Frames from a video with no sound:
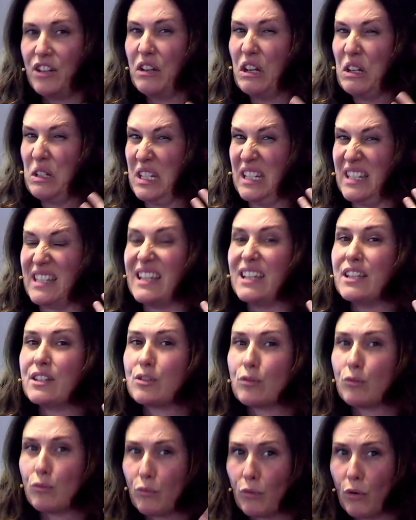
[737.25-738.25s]
you notice
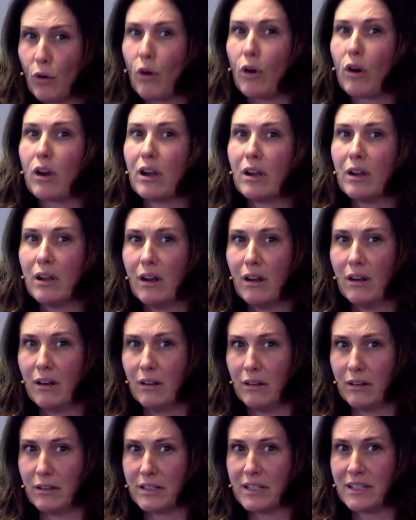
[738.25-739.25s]
it's rock
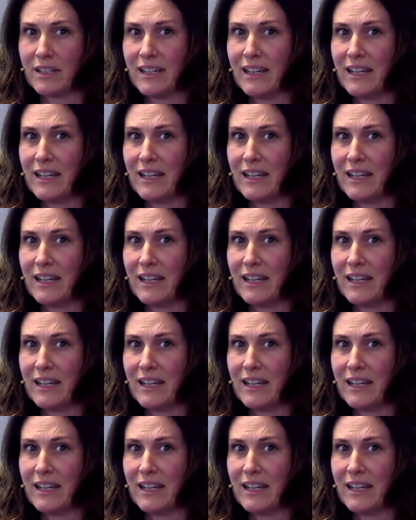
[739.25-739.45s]
hard.